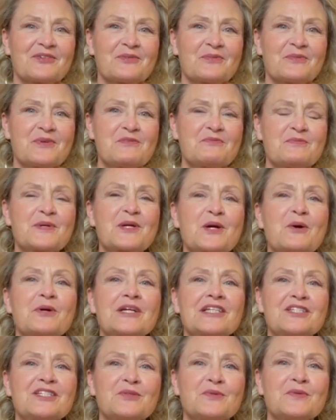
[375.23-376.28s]
we've been
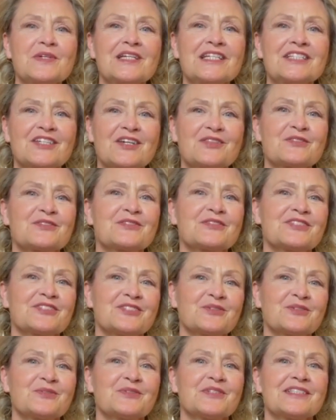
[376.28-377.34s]
going to each other's
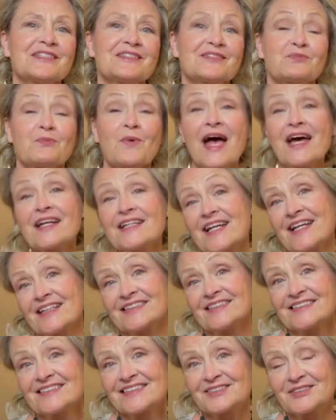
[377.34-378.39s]
children's
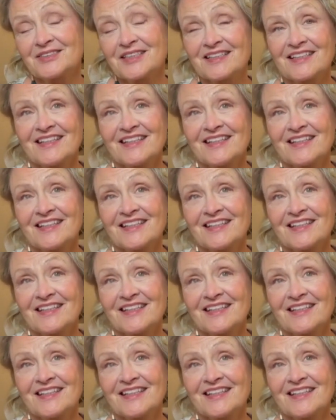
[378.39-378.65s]
weddings.